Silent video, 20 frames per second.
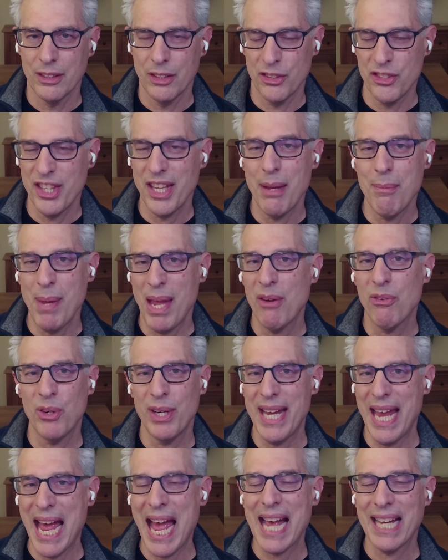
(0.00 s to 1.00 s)
Because they may
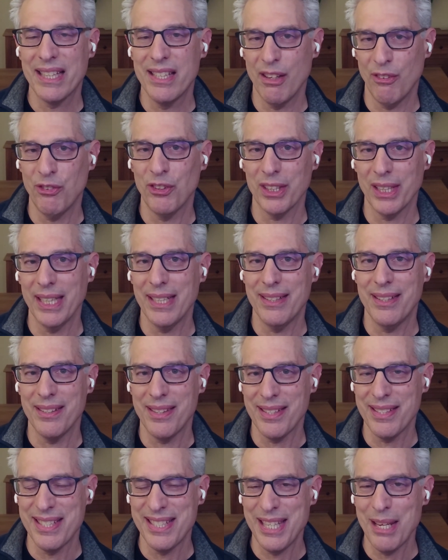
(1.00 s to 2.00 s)
react differently to
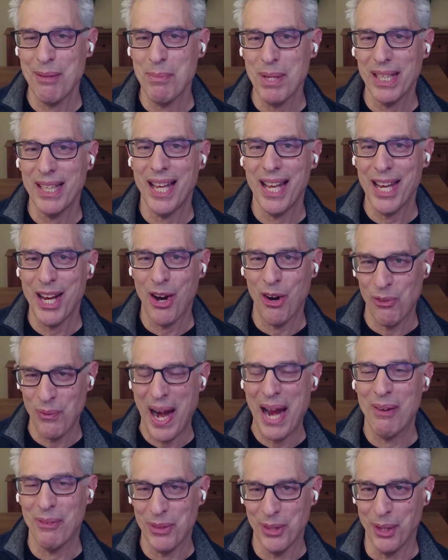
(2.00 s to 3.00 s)
the stimuli
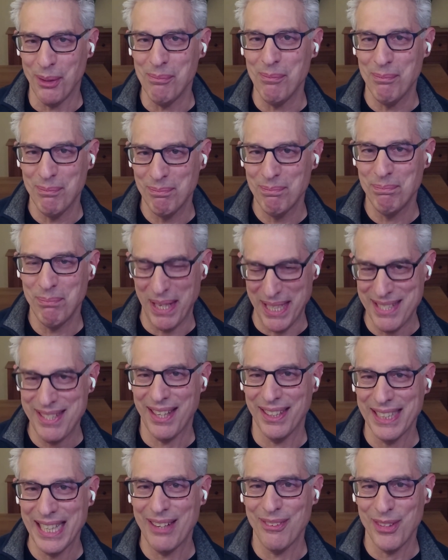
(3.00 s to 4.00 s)
around them based
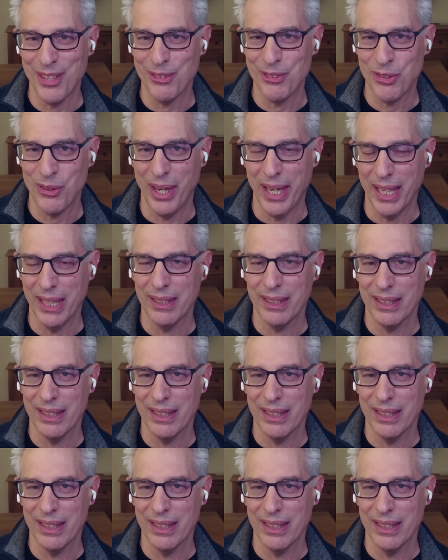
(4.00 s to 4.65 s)
on how they're trained.